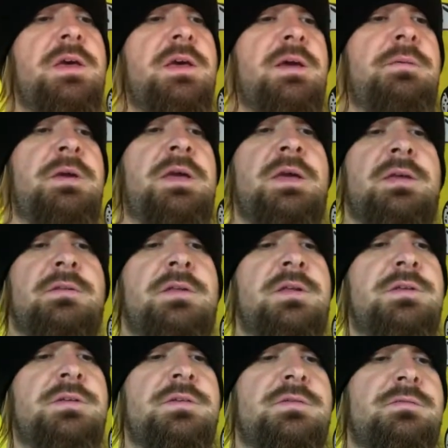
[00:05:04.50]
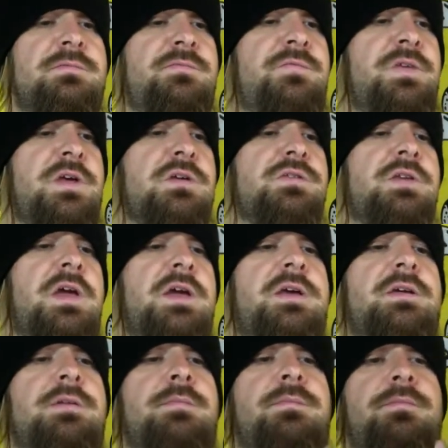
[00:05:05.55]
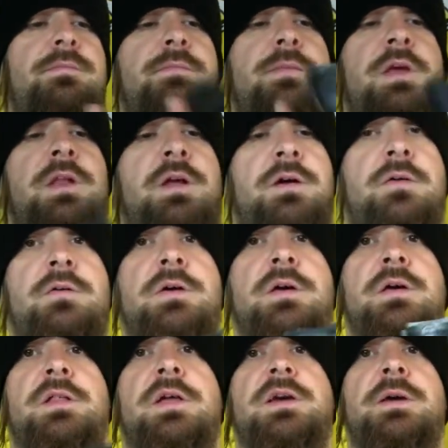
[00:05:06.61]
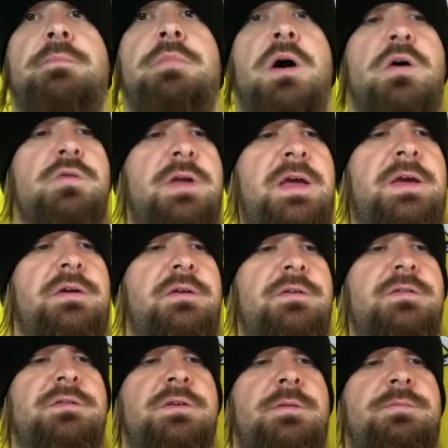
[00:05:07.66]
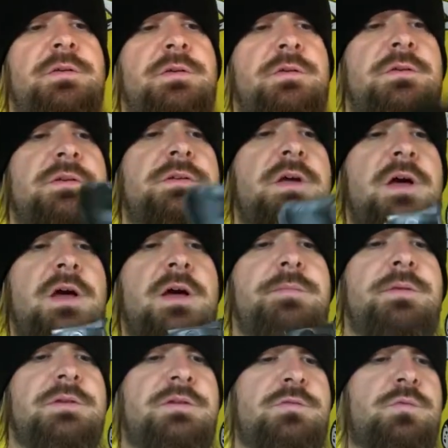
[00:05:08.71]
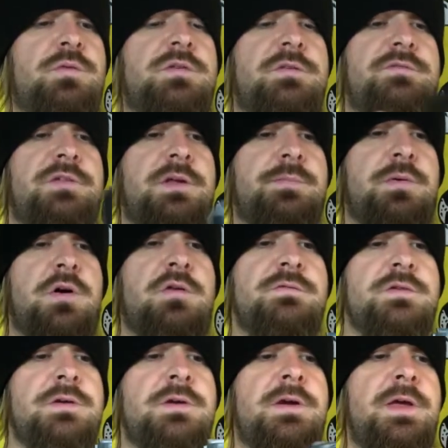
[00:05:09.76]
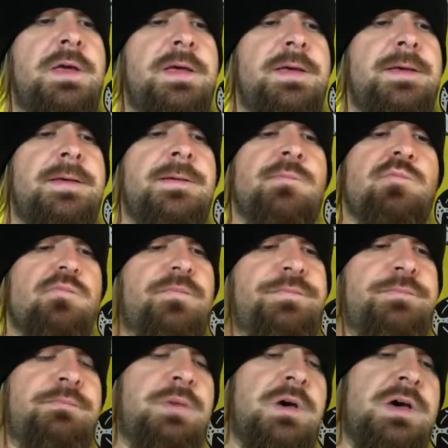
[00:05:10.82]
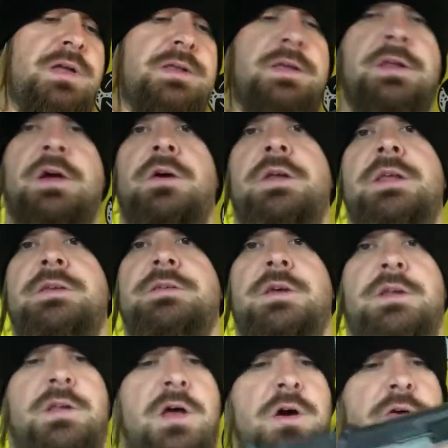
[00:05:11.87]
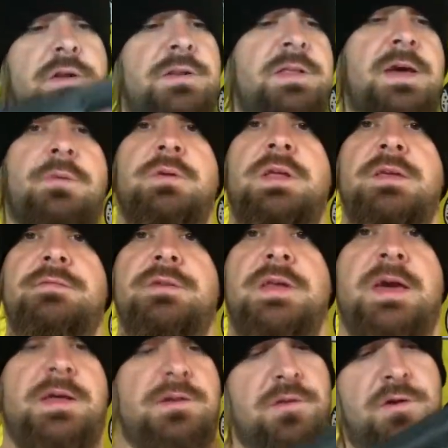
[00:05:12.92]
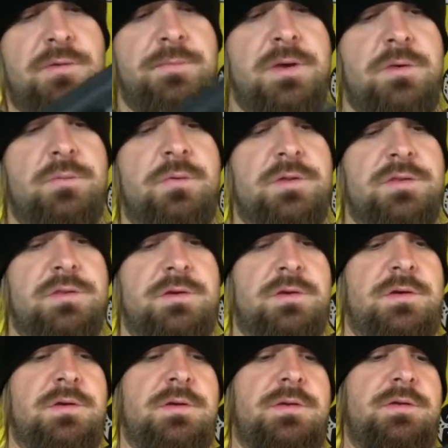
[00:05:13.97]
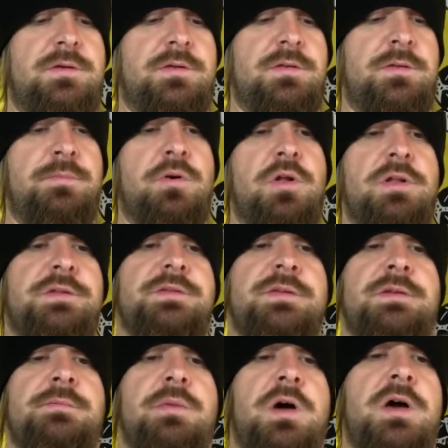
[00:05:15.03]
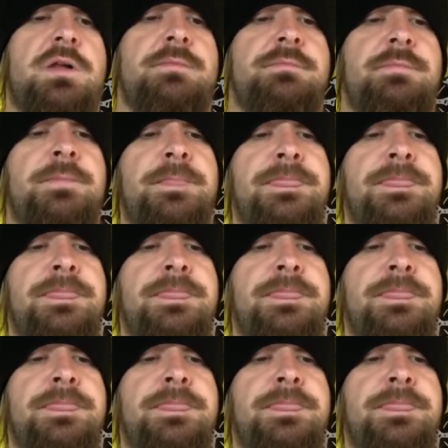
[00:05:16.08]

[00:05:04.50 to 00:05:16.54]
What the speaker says: I mean, it just feels like, you know, like a boat anchor or something on the top. It just wants to flip over. But, you know, it is unloaded. That would even out a little bit with the the bullets in the bottom.